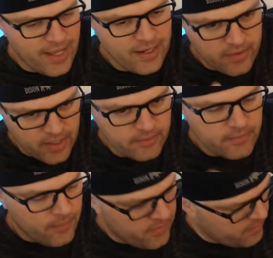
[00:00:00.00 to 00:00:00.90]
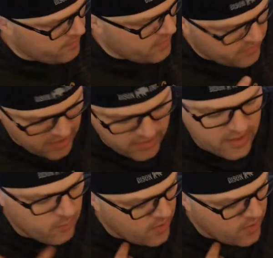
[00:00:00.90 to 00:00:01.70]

that, and then I'm telling you,